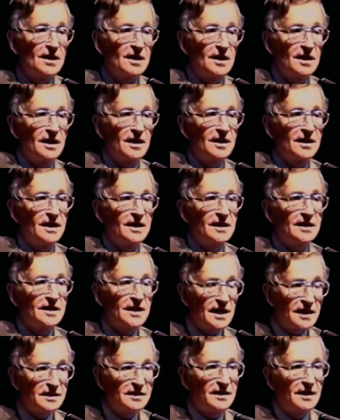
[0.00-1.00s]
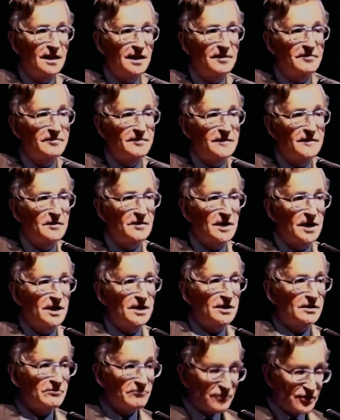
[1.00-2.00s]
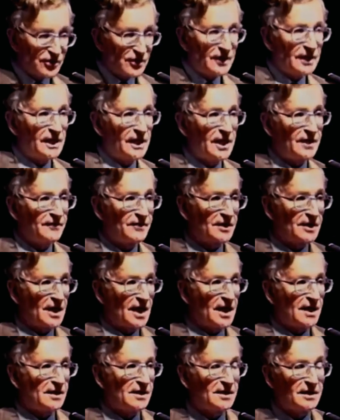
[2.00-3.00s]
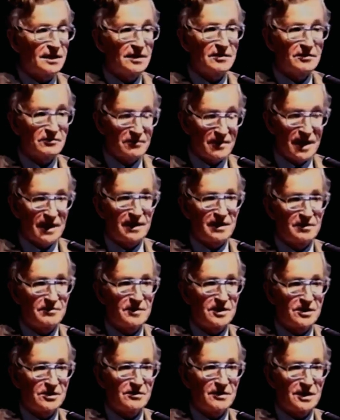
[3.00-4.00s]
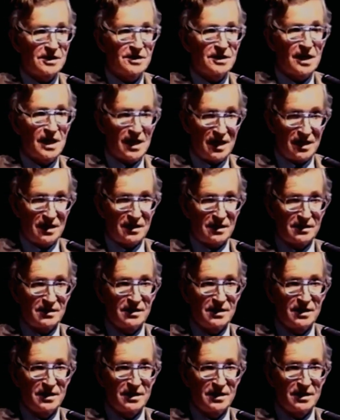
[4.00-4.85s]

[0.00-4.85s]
And at that time, and shortly after that, the Reagan administration had a